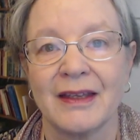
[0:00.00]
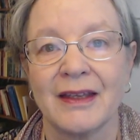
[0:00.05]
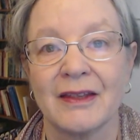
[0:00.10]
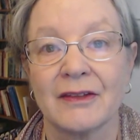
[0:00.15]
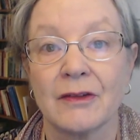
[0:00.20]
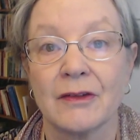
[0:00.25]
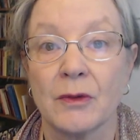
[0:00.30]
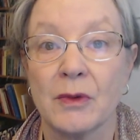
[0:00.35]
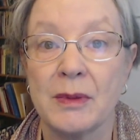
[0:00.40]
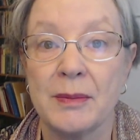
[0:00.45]

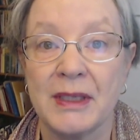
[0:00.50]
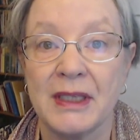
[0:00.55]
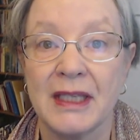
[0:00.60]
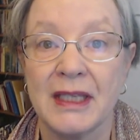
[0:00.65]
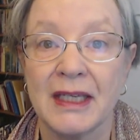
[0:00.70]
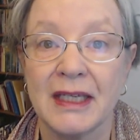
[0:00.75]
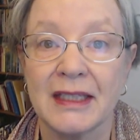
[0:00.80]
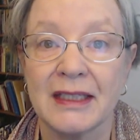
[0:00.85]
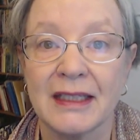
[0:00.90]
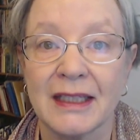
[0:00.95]
So we
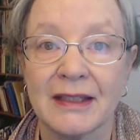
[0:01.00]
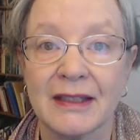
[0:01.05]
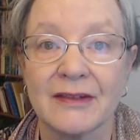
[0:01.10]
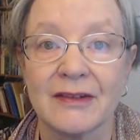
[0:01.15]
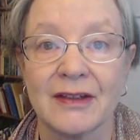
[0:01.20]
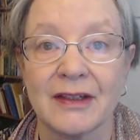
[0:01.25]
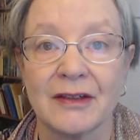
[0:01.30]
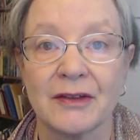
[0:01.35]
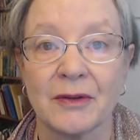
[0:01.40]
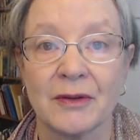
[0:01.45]
begin
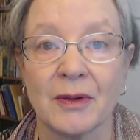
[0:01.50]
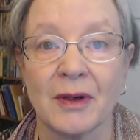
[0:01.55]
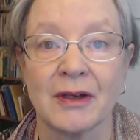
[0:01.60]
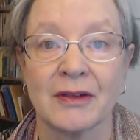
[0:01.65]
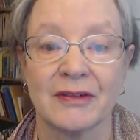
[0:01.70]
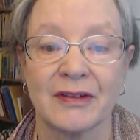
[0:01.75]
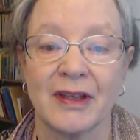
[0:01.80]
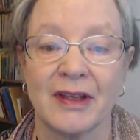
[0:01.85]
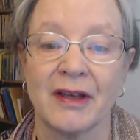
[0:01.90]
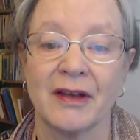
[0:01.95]
listening to
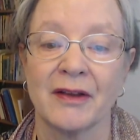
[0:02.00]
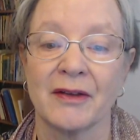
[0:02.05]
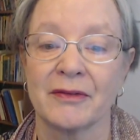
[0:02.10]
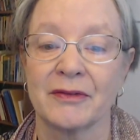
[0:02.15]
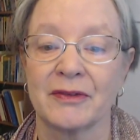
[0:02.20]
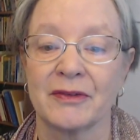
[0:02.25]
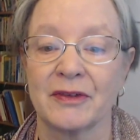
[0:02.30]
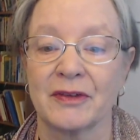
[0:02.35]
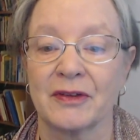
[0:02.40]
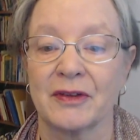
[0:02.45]

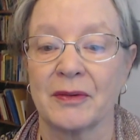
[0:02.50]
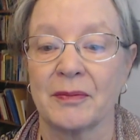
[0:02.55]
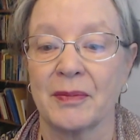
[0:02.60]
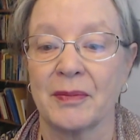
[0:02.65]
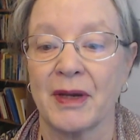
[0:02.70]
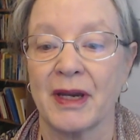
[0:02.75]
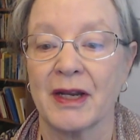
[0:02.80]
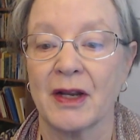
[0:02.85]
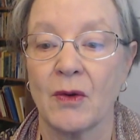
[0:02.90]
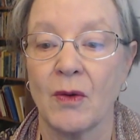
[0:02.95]
ourselves
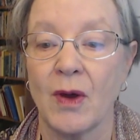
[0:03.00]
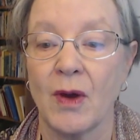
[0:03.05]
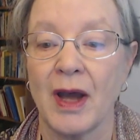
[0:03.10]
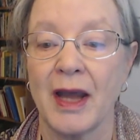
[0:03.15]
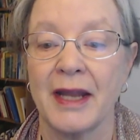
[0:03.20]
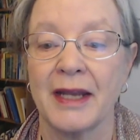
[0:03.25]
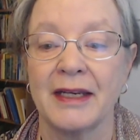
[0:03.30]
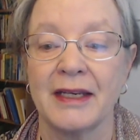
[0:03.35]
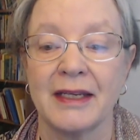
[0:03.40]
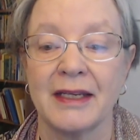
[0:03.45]
by
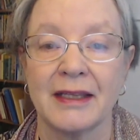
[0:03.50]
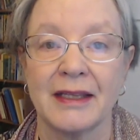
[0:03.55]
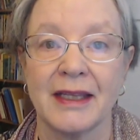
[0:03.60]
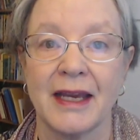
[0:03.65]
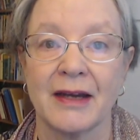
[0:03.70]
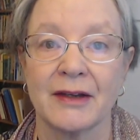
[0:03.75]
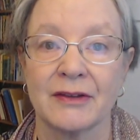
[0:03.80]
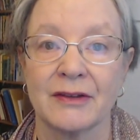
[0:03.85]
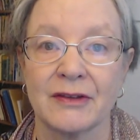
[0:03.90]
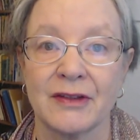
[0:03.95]
quieting the
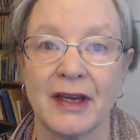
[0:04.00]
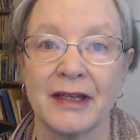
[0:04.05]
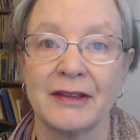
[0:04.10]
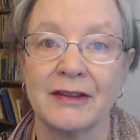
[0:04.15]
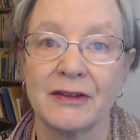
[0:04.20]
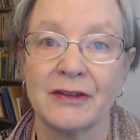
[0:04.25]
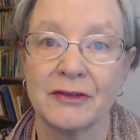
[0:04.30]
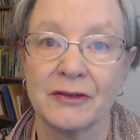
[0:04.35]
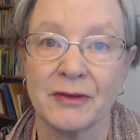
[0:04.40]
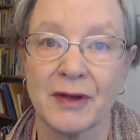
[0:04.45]
outside
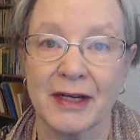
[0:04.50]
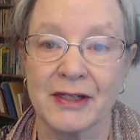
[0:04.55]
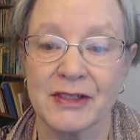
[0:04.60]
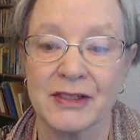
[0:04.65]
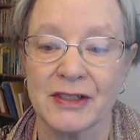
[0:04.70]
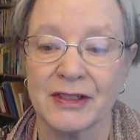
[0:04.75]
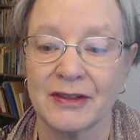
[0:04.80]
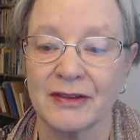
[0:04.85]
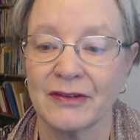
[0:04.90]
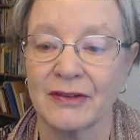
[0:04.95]

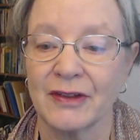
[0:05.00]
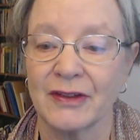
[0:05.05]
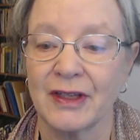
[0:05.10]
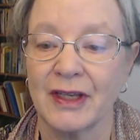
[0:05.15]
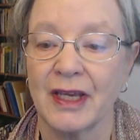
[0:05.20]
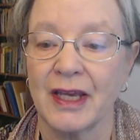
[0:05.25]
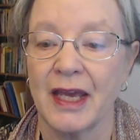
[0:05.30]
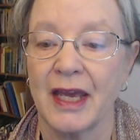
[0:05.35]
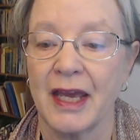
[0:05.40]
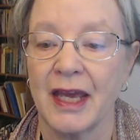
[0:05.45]
distractions
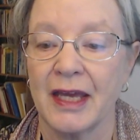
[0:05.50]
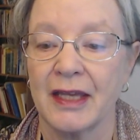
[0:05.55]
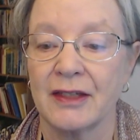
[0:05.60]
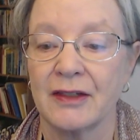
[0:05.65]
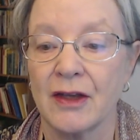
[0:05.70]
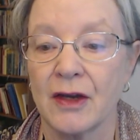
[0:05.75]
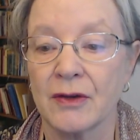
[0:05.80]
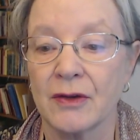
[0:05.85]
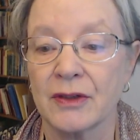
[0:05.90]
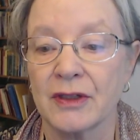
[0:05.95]
and
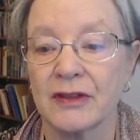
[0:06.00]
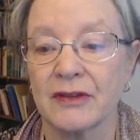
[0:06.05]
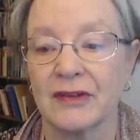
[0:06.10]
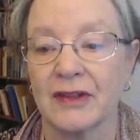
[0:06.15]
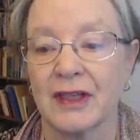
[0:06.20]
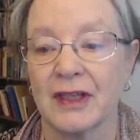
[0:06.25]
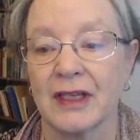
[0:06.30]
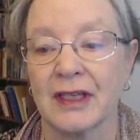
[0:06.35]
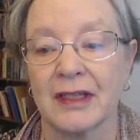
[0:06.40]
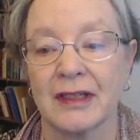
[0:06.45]

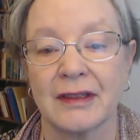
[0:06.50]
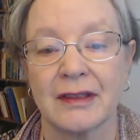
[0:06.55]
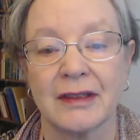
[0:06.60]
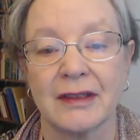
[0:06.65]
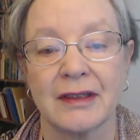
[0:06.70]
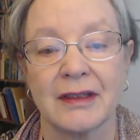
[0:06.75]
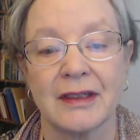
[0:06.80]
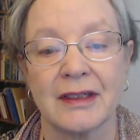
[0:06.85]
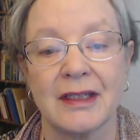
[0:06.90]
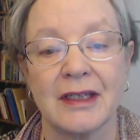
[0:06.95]

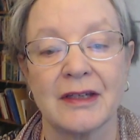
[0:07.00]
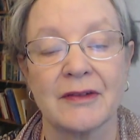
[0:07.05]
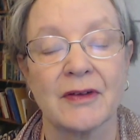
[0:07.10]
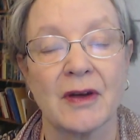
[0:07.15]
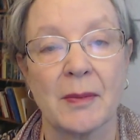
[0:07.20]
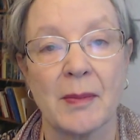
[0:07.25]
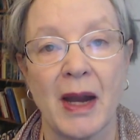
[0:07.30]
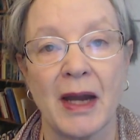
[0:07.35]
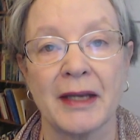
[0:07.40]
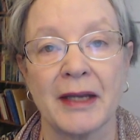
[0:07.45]
noticing if
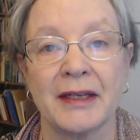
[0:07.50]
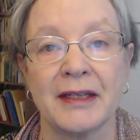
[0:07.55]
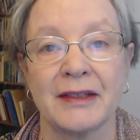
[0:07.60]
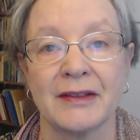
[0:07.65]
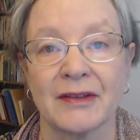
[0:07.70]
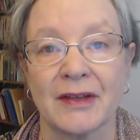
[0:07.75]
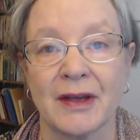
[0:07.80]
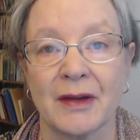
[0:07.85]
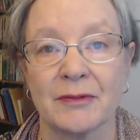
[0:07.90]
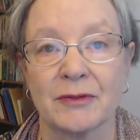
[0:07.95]
our body
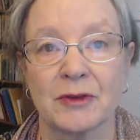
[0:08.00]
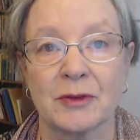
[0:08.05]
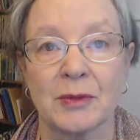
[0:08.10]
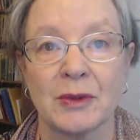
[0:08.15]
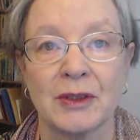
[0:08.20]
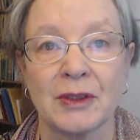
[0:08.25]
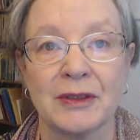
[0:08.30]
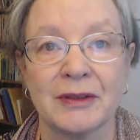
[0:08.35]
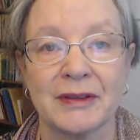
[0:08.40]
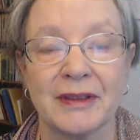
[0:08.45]
is
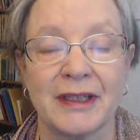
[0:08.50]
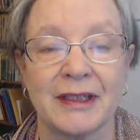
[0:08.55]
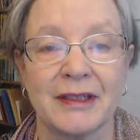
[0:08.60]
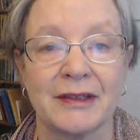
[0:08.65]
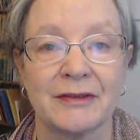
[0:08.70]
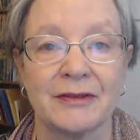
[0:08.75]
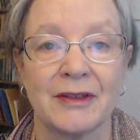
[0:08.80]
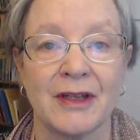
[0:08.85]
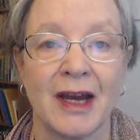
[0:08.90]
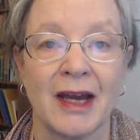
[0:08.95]
comfortable, and
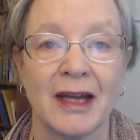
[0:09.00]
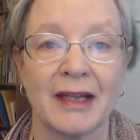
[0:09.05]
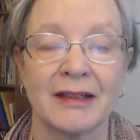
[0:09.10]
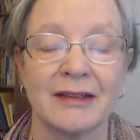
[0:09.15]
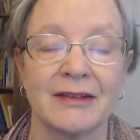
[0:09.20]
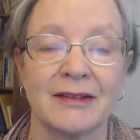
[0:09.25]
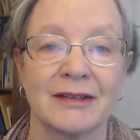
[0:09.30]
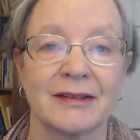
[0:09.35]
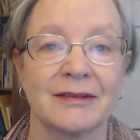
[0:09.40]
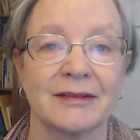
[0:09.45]
if
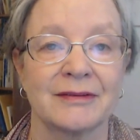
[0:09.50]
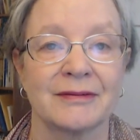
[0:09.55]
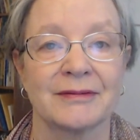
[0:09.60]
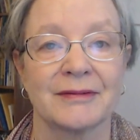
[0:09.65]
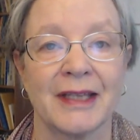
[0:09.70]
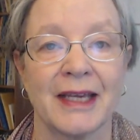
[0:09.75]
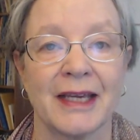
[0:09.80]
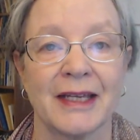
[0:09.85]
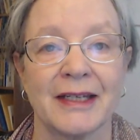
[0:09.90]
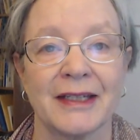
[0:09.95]
not,
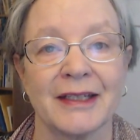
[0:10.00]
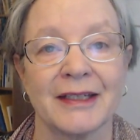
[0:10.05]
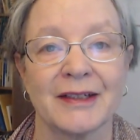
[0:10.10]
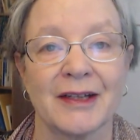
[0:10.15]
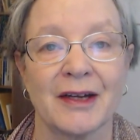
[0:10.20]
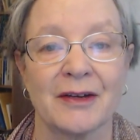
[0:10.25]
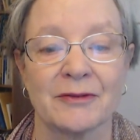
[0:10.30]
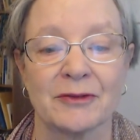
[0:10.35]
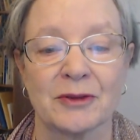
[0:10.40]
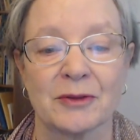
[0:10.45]
getting it
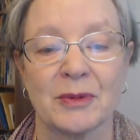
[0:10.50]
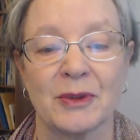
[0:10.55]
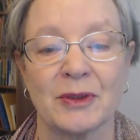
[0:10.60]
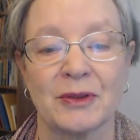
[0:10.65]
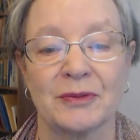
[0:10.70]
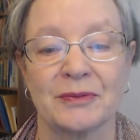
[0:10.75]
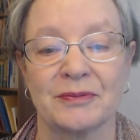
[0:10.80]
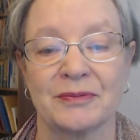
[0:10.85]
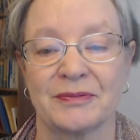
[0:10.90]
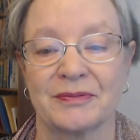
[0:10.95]
comfortable.